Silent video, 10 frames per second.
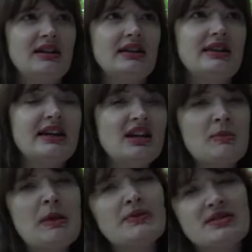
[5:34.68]
they're going to come
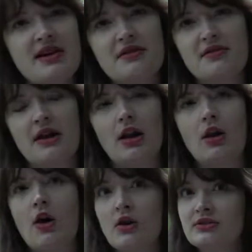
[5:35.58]
out the side of it a
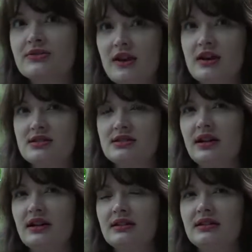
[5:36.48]
lot faster.
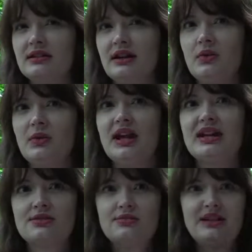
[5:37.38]
Yeah, we had
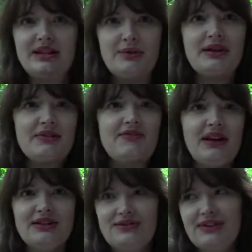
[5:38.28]
to really, really
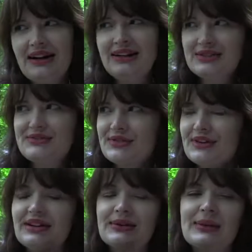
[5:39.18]
fight for
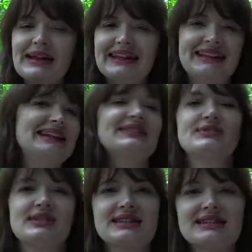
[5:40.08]
our awakening and
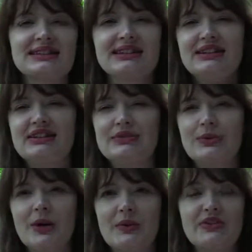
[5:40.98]
for
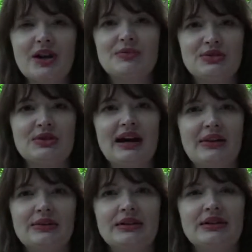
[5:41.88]
where we've come to
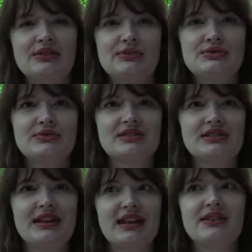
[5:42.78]
now. Those of us
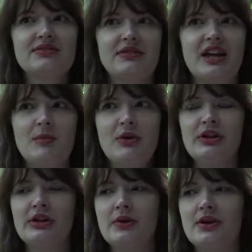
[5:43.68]
that kind of came
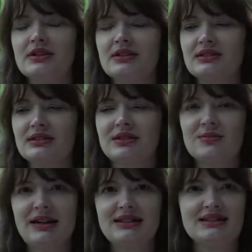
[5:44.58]
earlier on
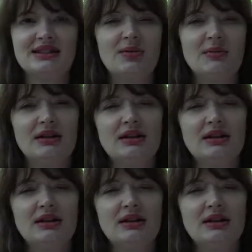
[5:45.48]
compared to some.